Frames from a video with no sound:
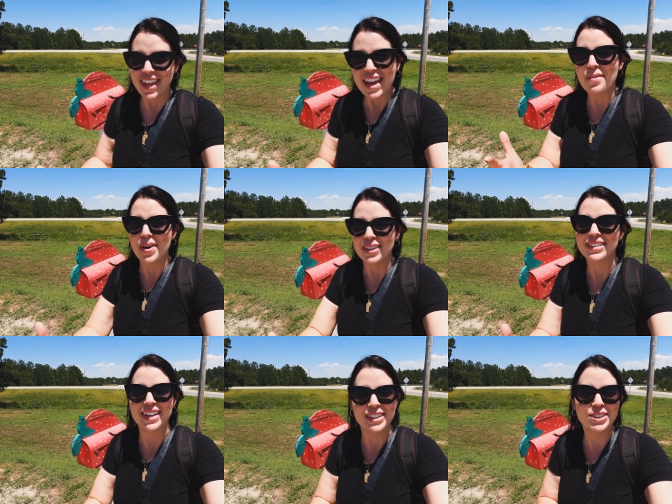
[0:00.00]
the
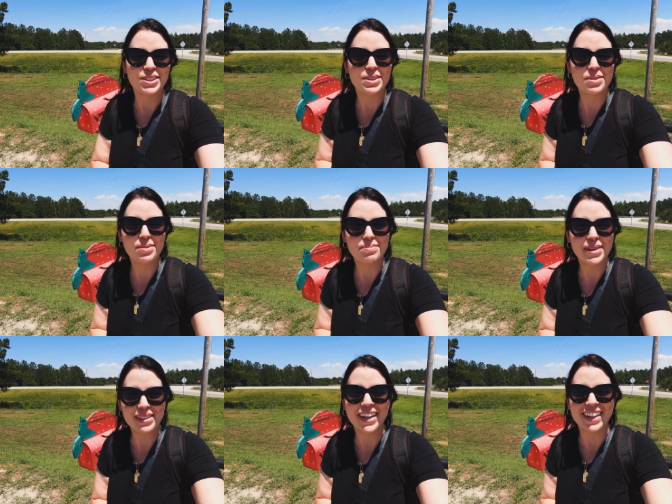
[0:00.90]
world's largest
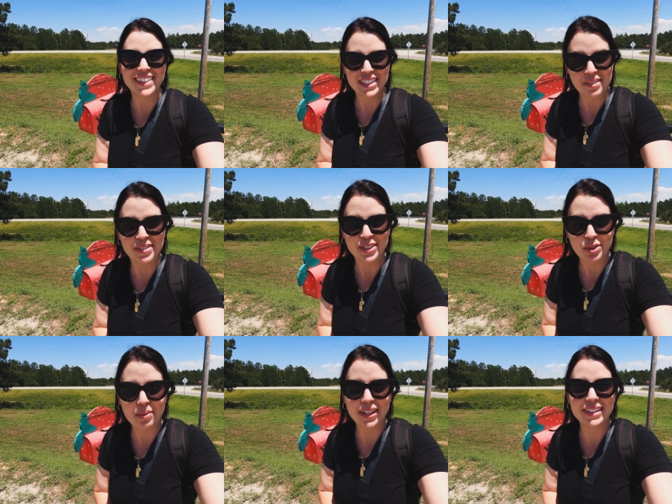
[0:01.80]
building in the shape of a
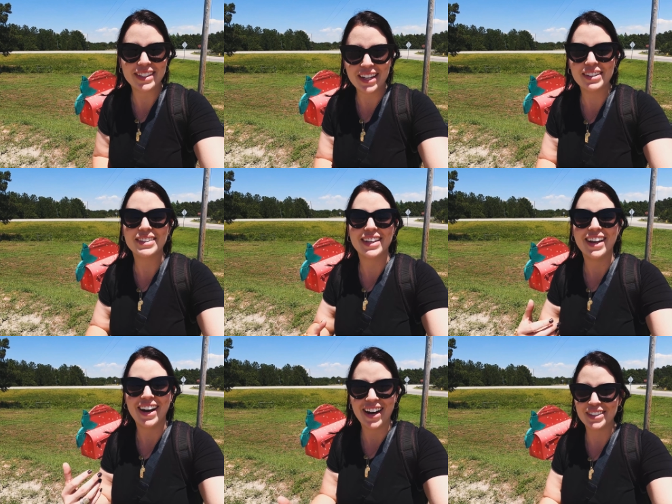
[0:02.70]
strawberry sells
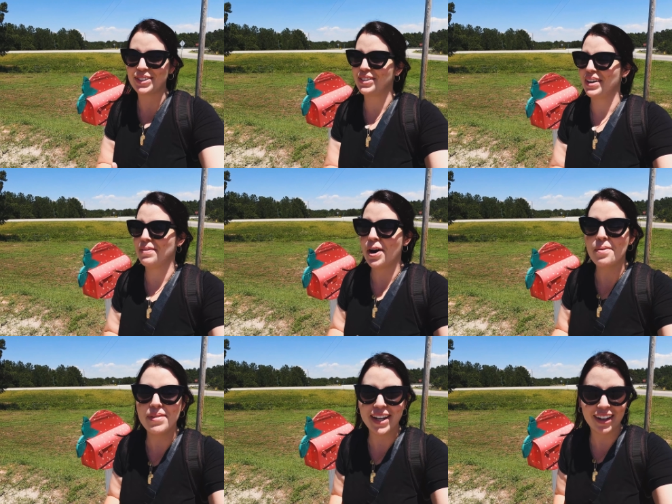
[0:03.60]
ice cream,
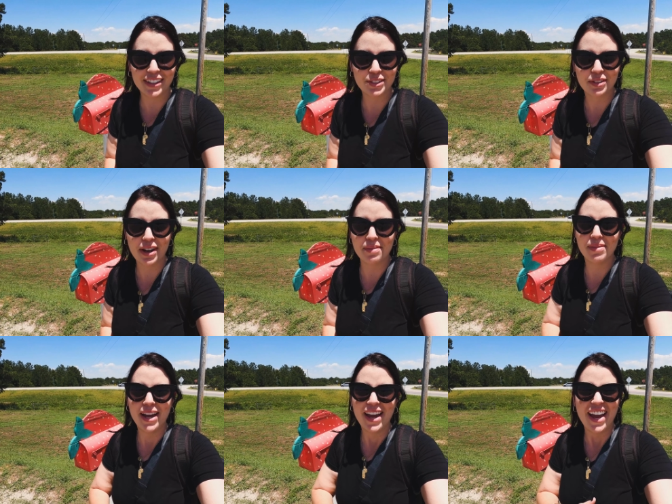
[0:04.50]
homemade ice cream.